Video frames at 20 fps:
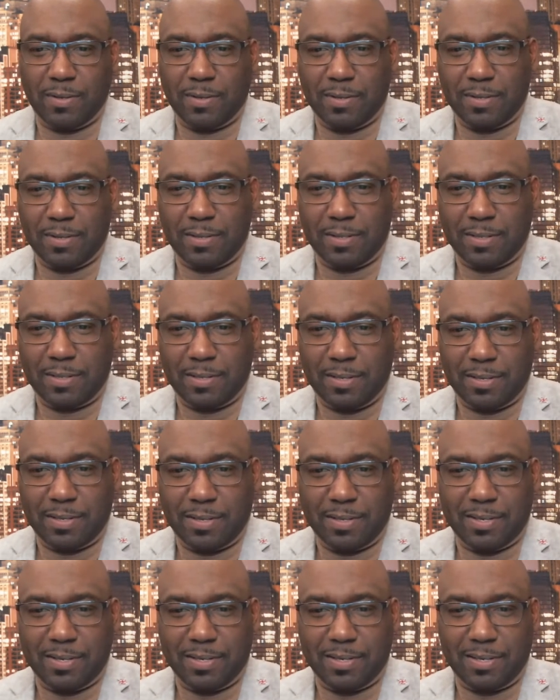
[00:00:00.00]

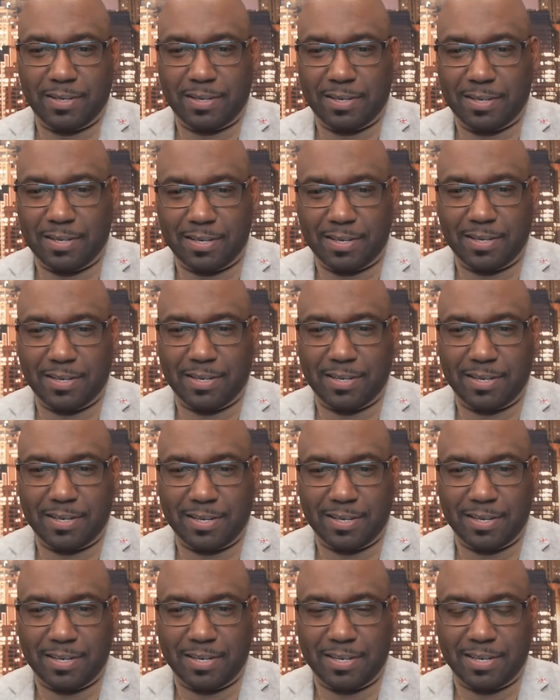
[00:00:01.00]

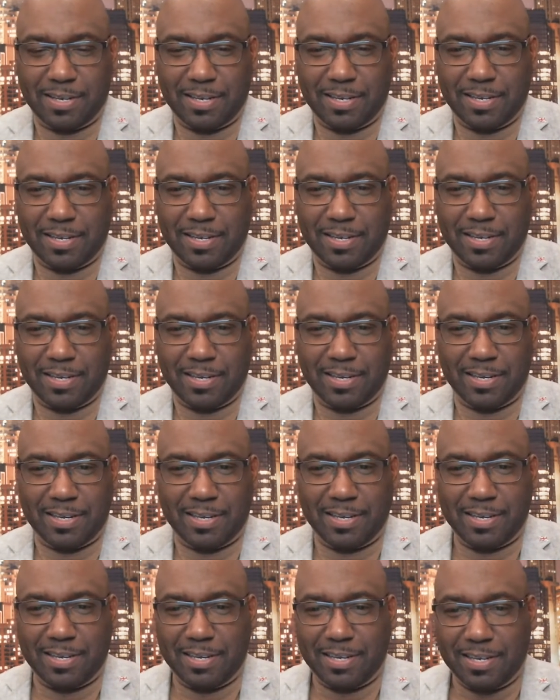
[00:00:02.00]

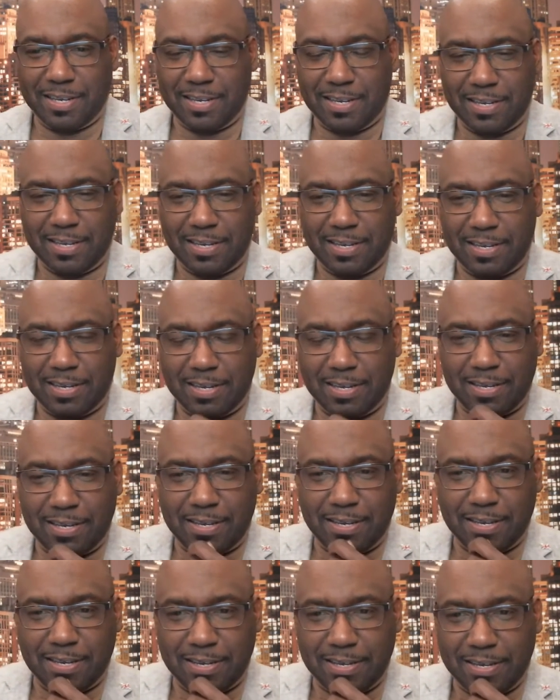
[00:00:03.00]

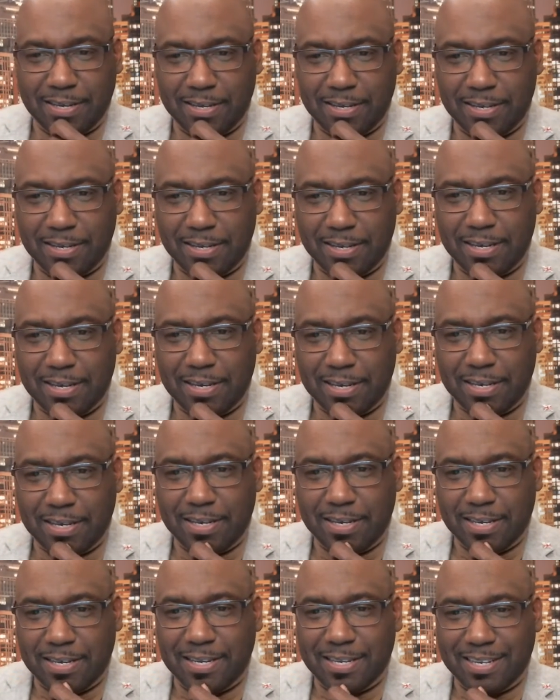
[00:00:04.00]

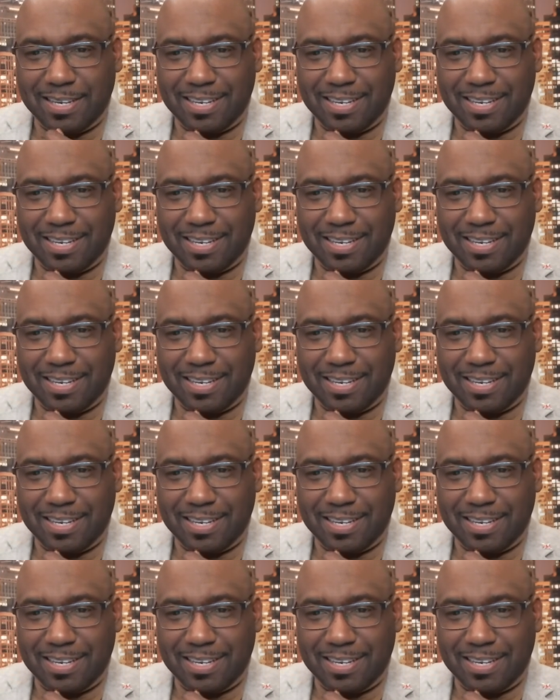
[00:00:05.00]
The person shown says nothing.